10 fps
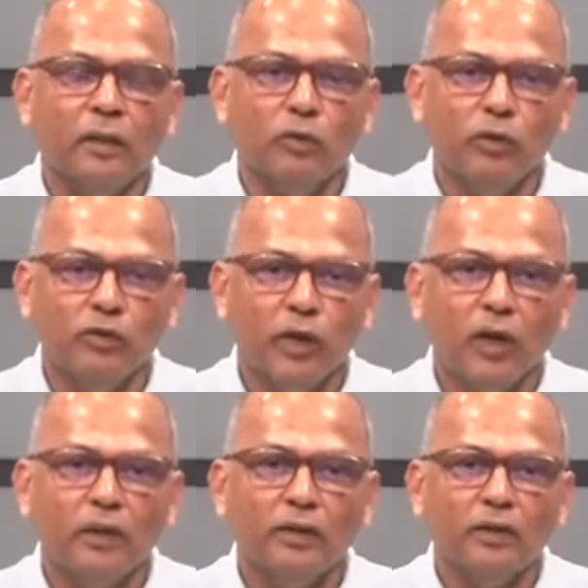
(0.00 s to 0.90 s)
moved
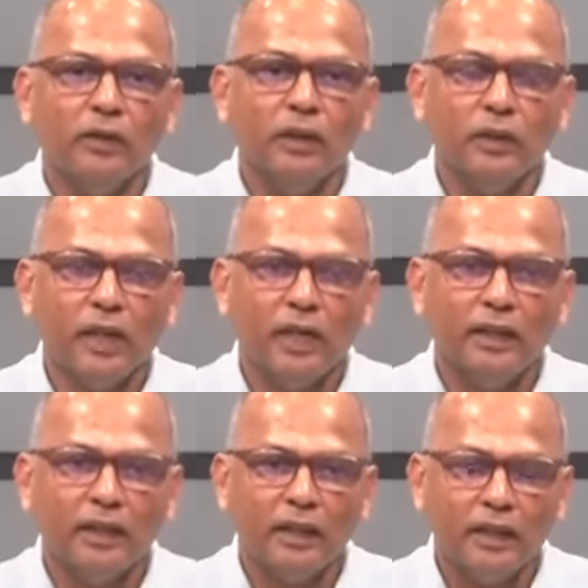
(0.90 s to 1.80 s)
on to the
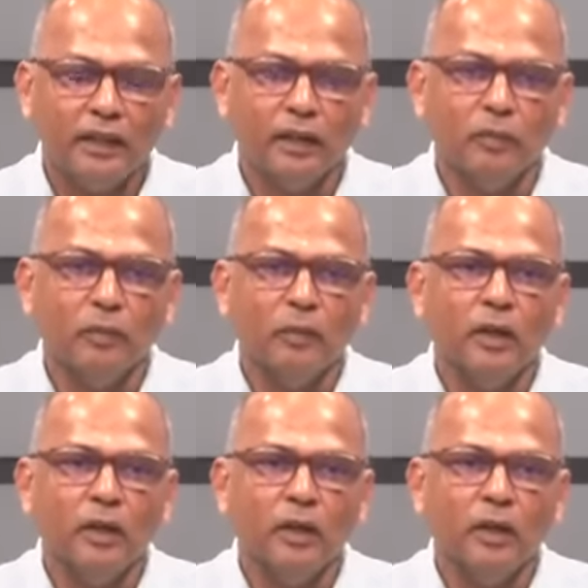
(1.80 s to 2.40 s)
United Kingdom,